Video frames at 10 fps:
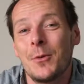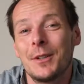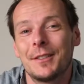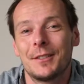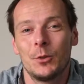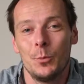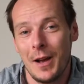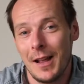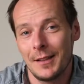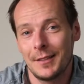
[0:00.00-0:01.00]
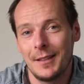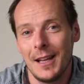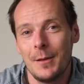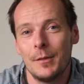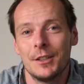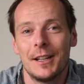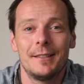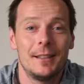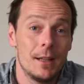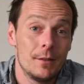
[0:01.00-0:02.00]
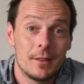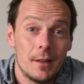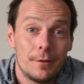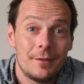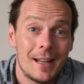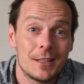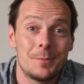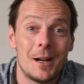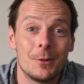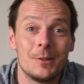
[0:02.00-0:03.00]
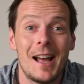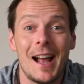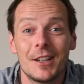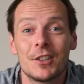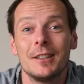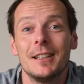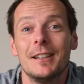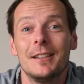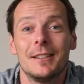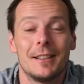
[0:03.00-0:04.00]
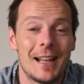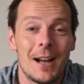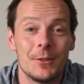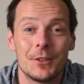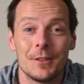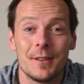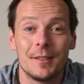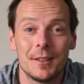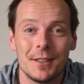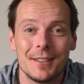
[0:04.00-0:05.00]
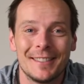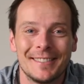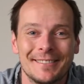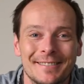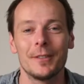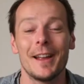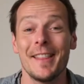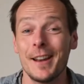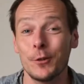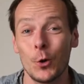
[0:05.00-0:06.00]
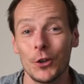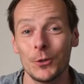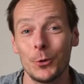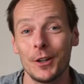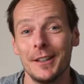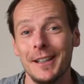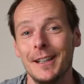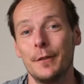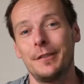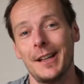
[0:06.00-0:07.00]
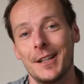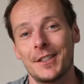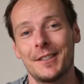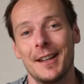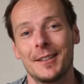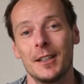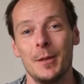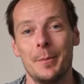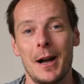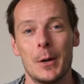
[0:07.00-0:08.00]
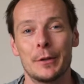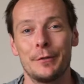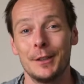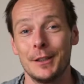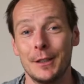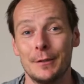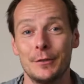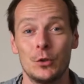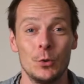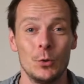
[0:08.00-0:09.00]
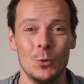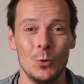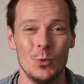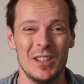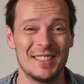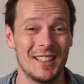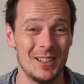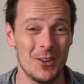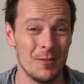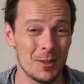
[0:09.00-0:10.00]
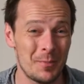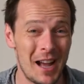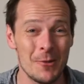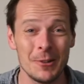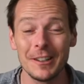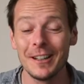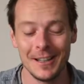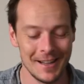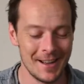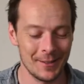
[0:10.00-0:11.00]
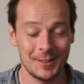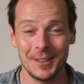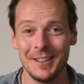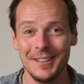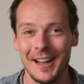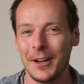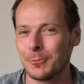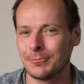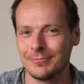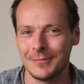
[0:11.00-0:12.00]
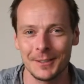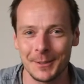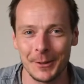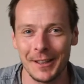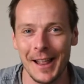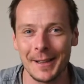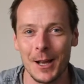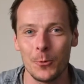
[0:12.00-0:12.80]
us to balance the image and to give us enough flash power to actually counter the sun. And then of course we're going to need a flash that's going to be powerful enough to, let's say, overpower the sun. I don't necessarily like that